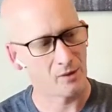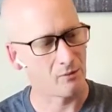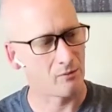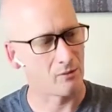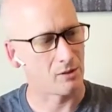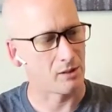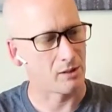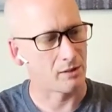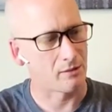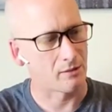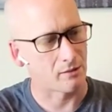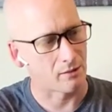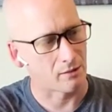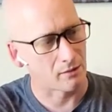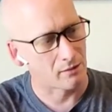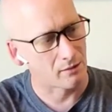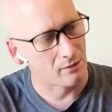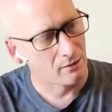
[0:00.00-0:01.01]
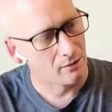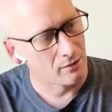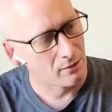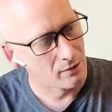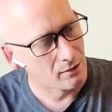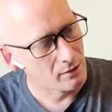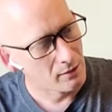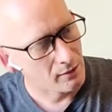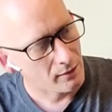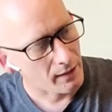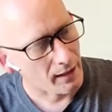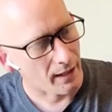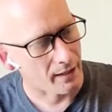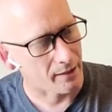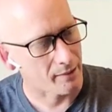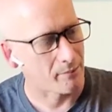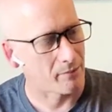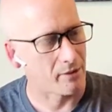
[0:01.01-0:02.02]
We'll let
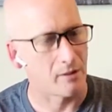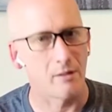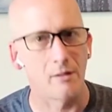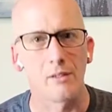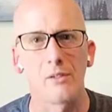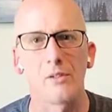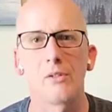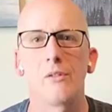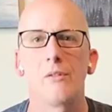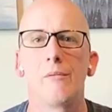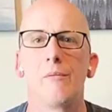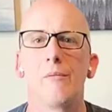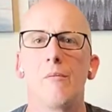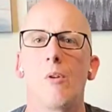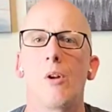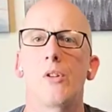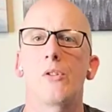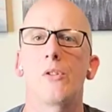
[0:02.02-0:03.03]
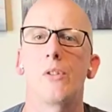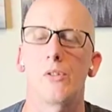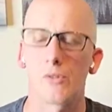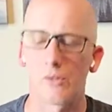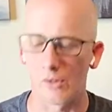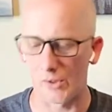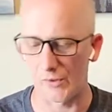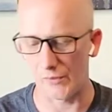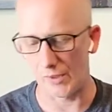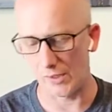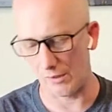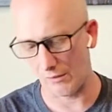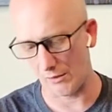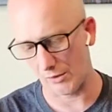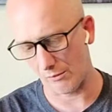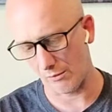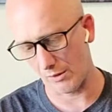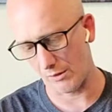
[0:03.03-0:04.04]
Adam there, he's watching us do this video
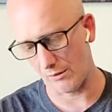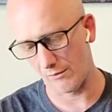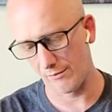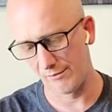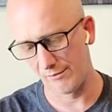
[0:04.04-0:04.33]
as well.